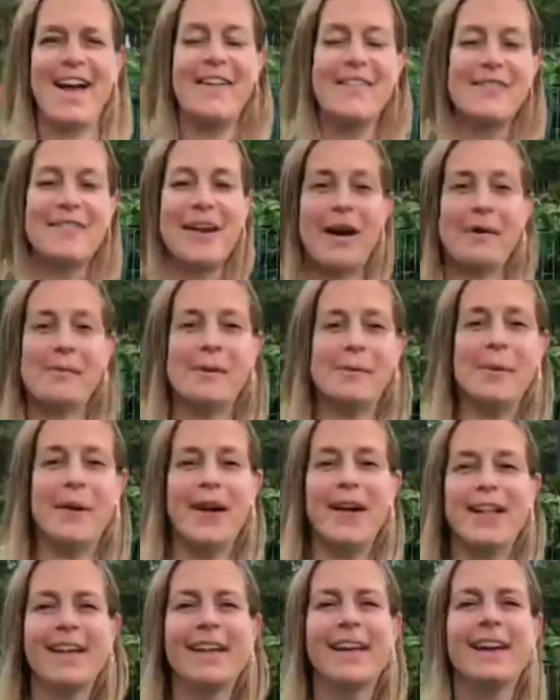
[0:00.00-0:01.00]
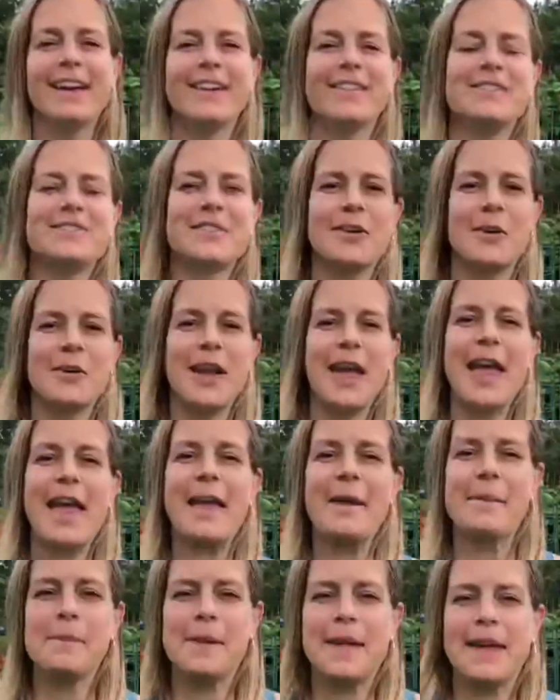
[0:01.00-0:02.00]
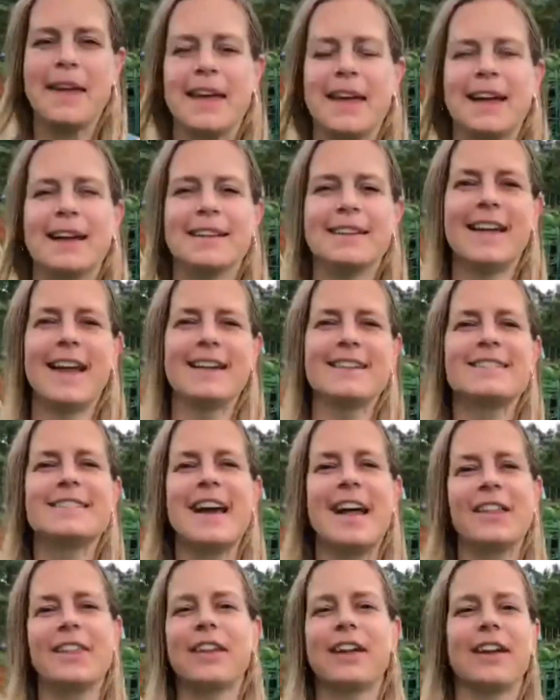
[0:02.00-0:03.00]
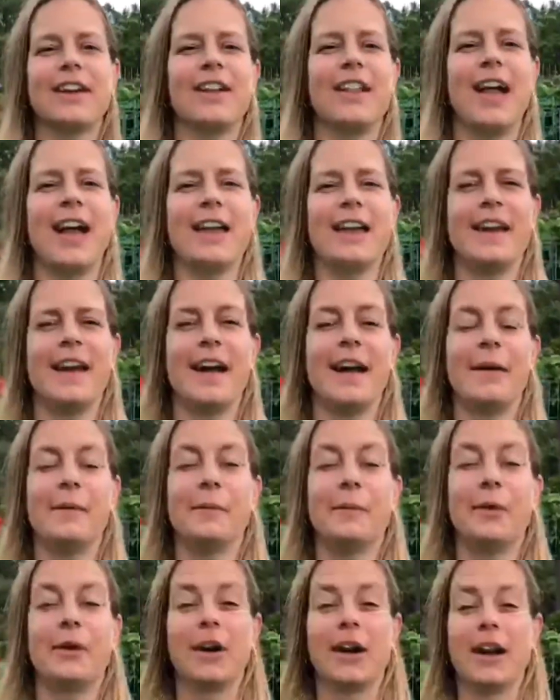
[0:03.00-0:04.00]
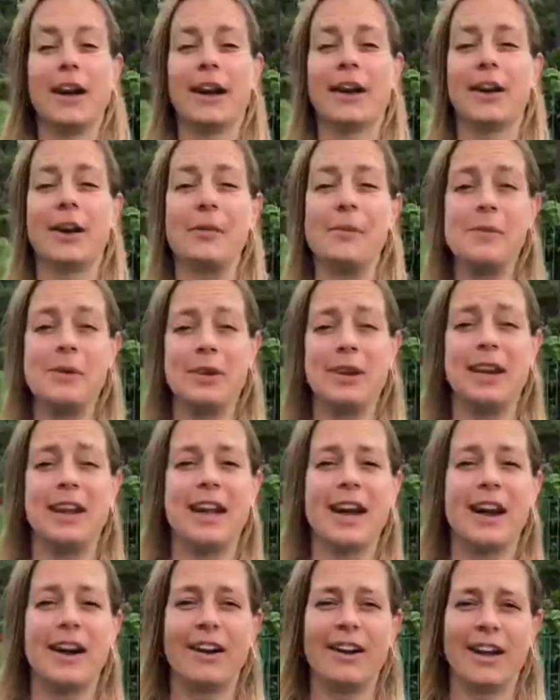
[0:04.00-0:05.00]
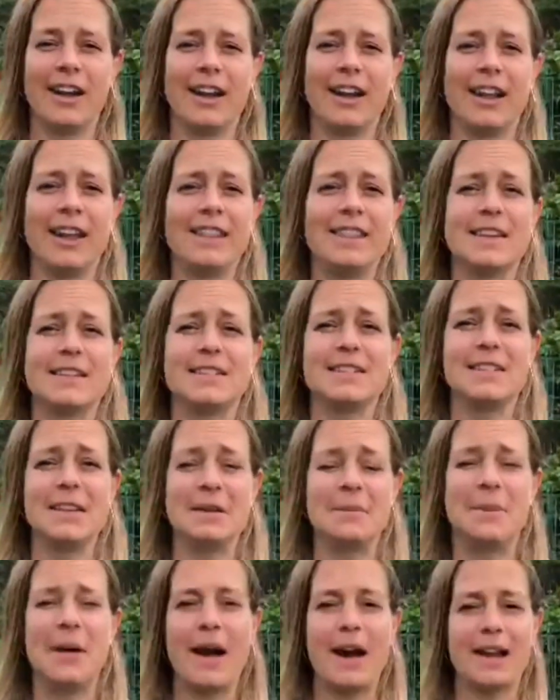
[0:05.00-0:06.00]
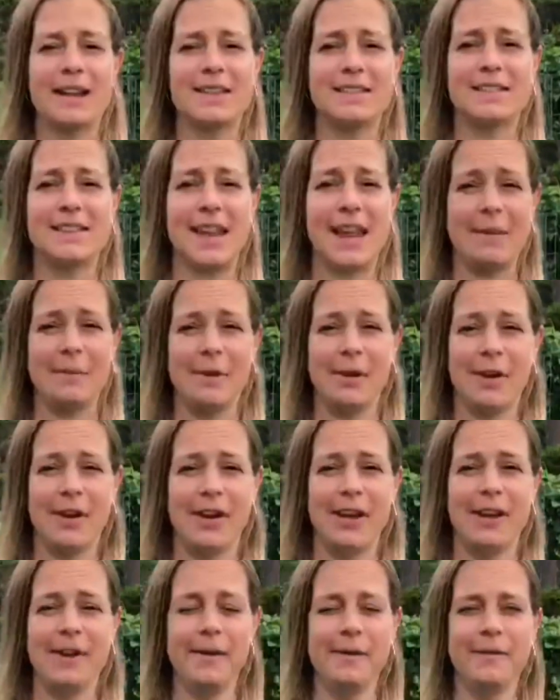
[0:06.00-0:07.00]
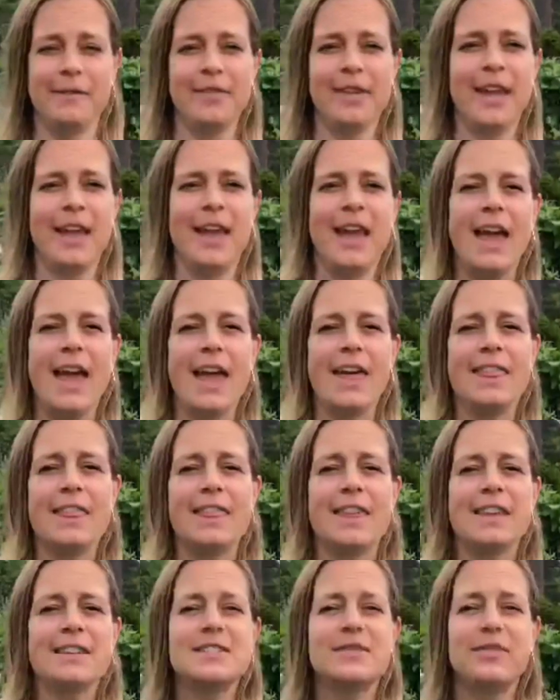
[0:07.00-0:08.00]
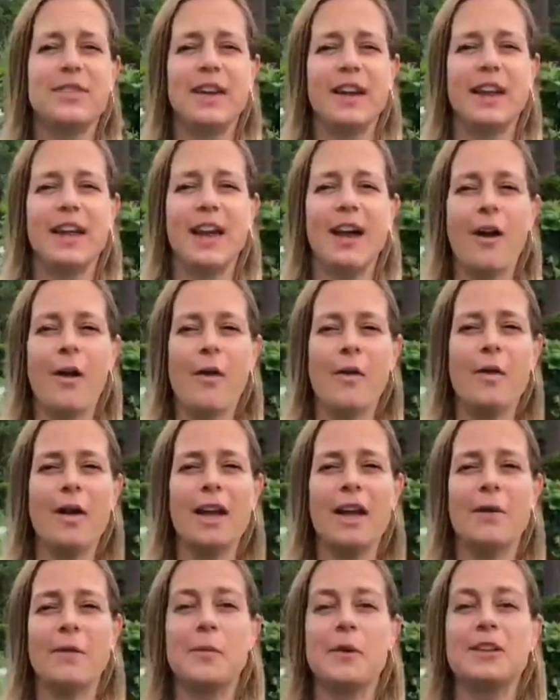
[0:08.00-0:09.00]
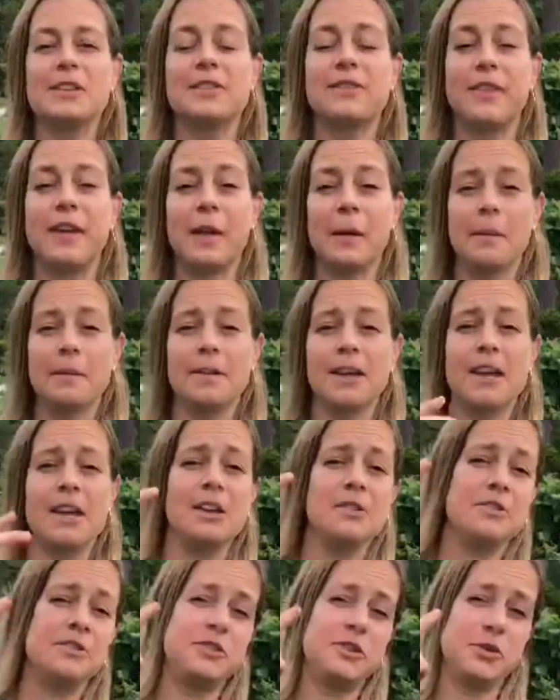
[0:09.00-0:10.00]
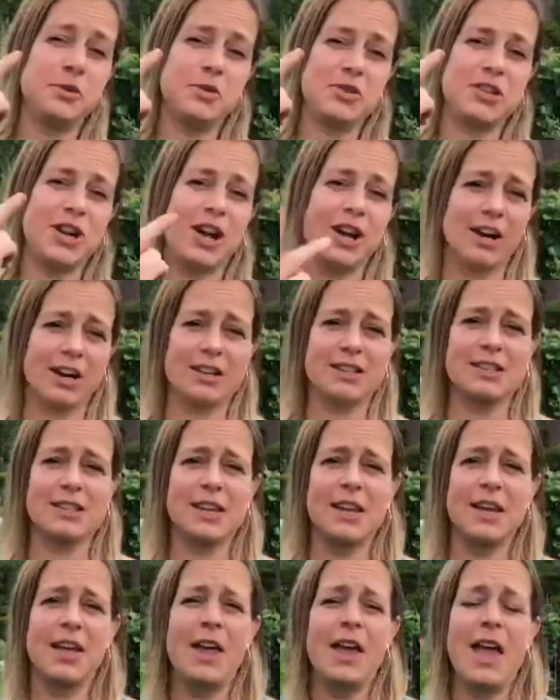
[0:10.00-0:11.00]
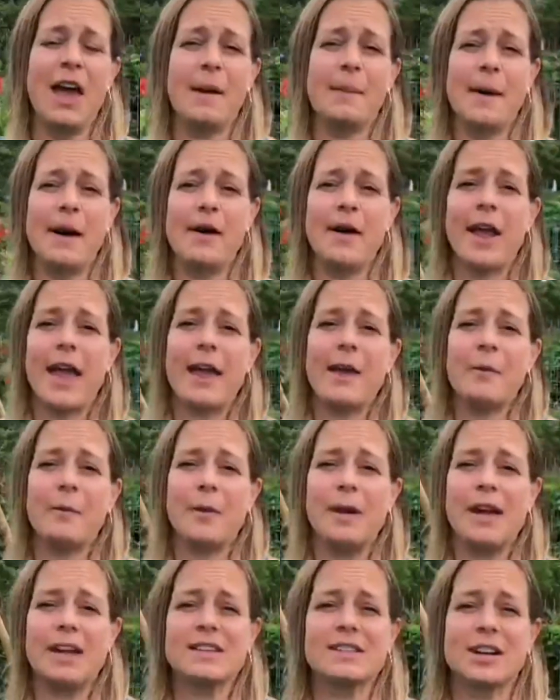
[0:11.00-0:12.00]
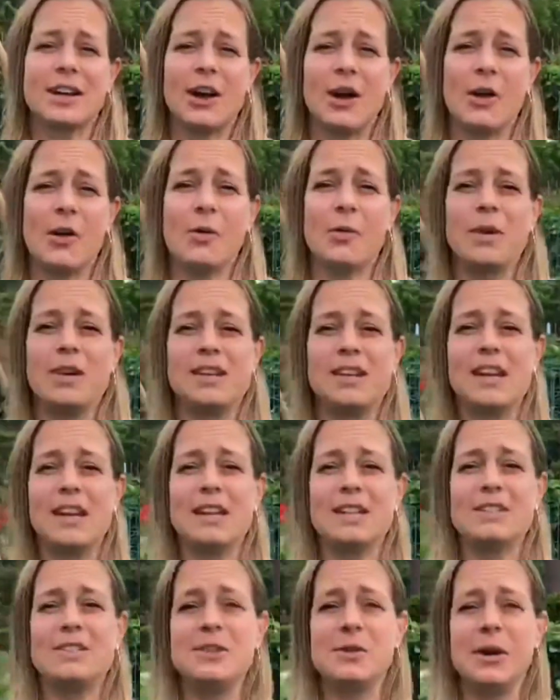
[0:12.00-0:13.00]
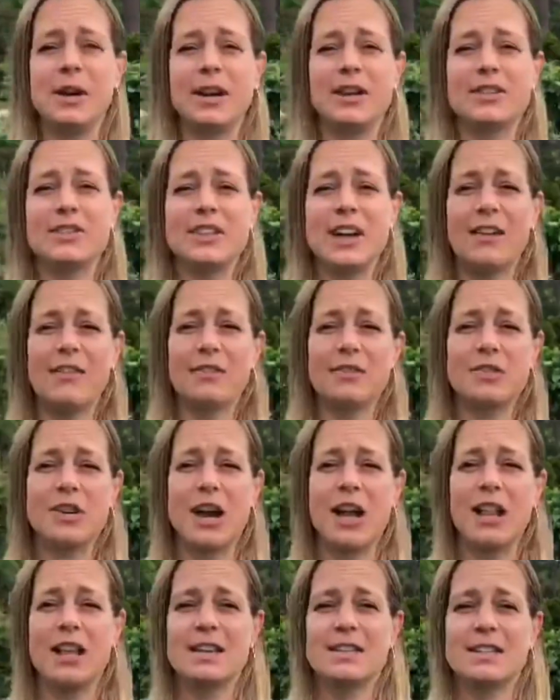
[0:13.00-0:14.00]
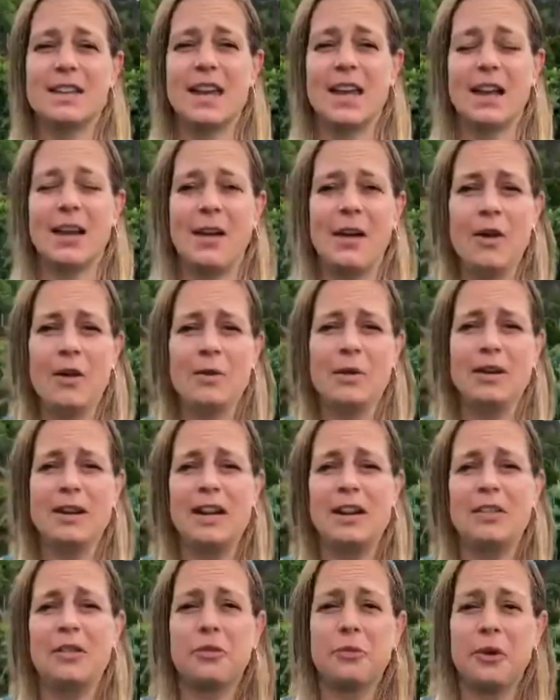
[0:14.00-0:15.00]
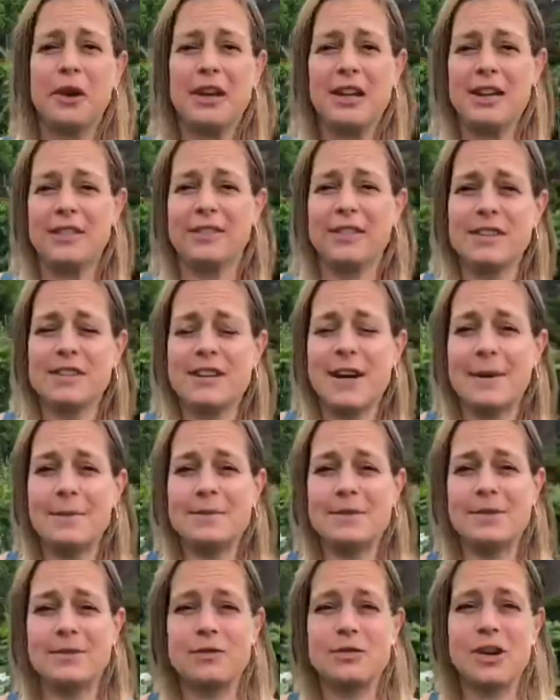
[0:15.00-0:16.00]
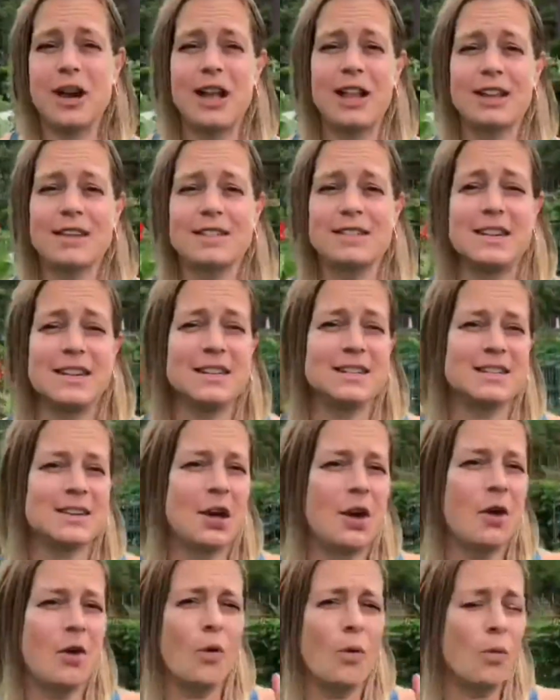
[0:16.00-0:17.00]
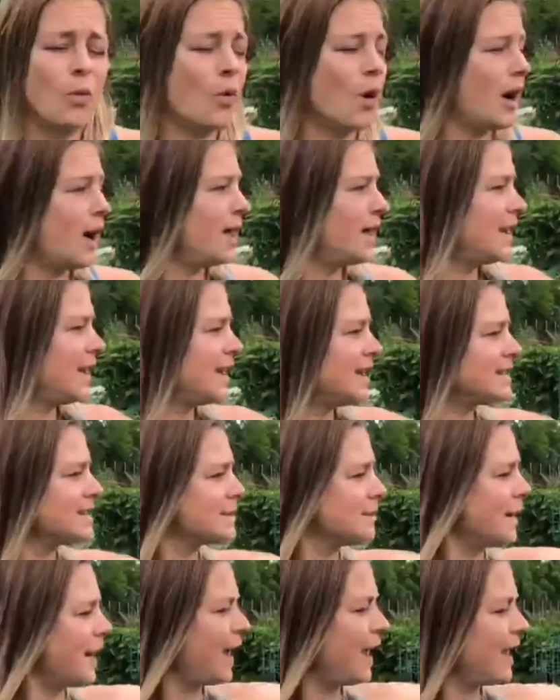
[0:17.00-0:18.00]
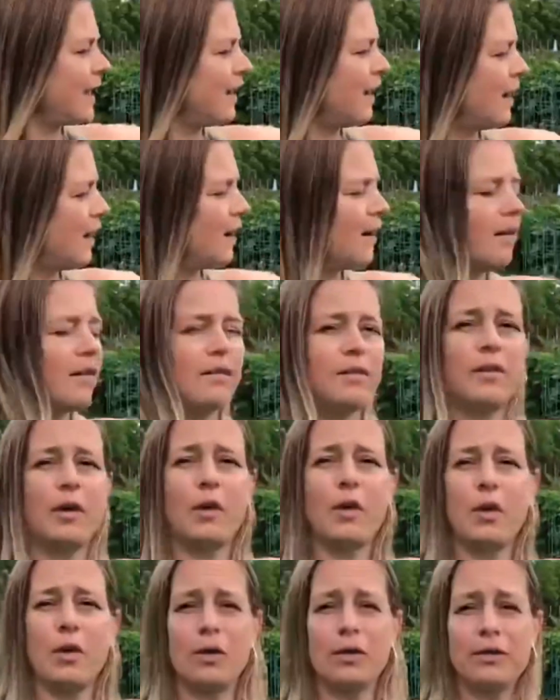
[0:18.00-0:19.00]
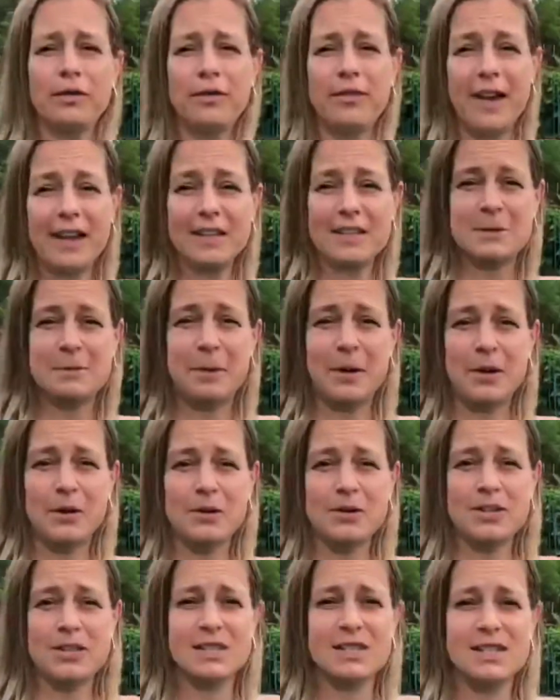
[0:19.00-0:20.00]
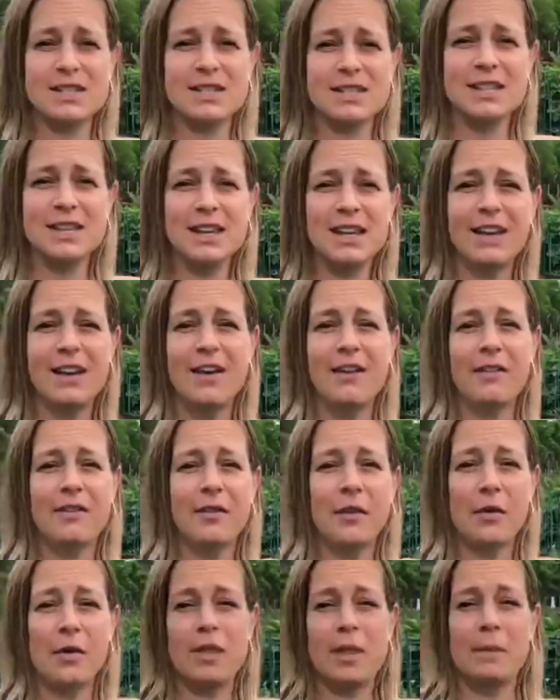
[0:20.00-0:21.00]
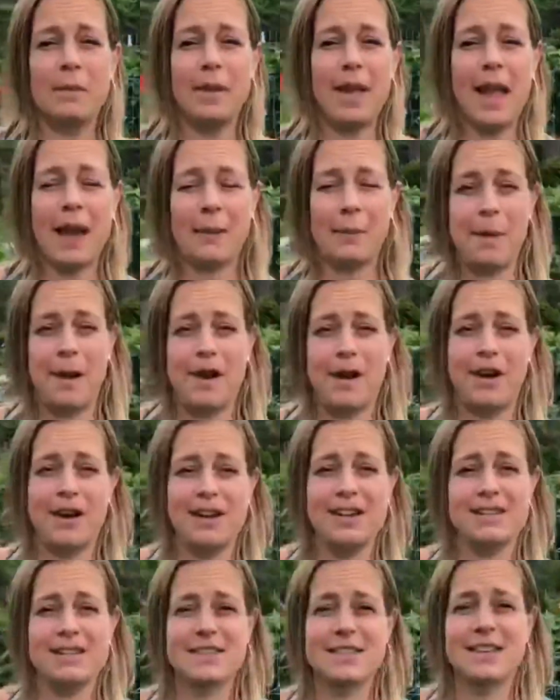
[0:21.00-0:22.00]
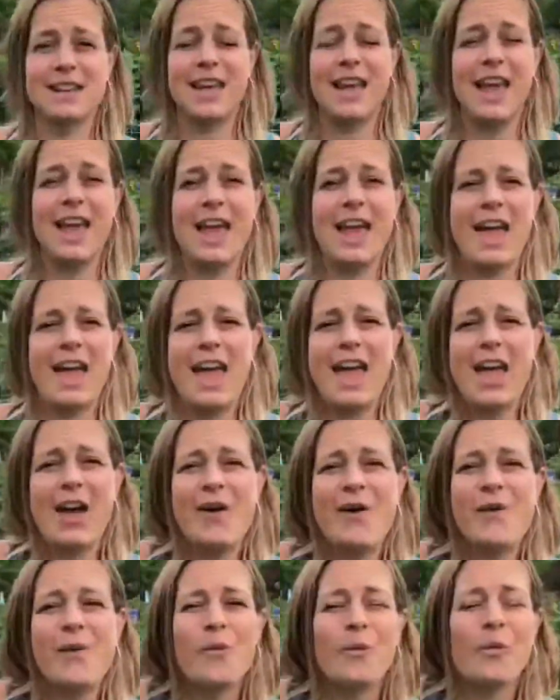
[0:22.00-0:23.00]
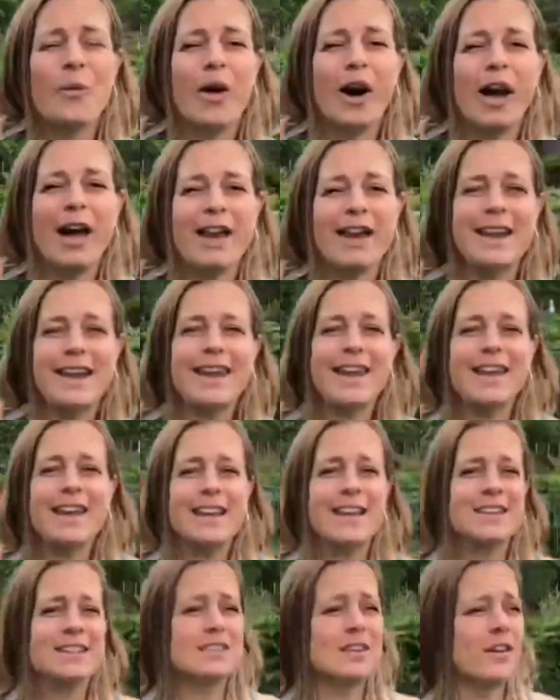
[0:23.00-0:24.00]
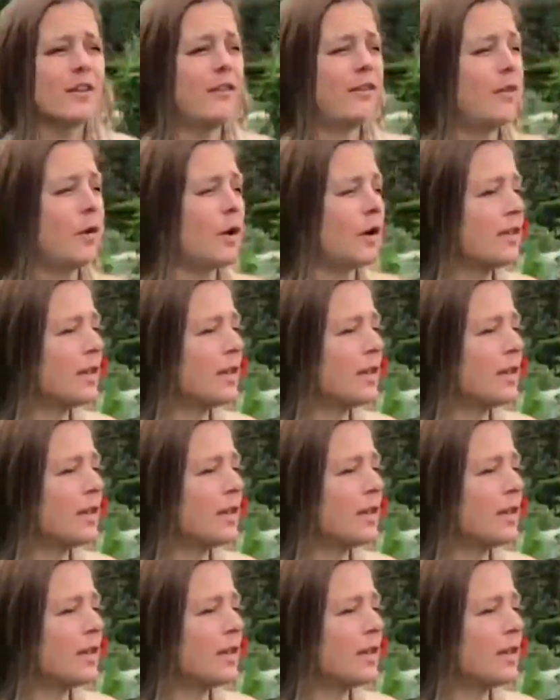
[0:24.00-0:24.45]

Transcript: Farmer Paula here in Zone 8B, Hilton Head, South Carolina. We're in our community garden in the Sea Pines neighborhood. This video was filmed in two chunks. About 8 weeks ago, we did do-it-yourself trellising. We did 3 different types of trellises. One is made of old fence posts for the blackberries. One is for the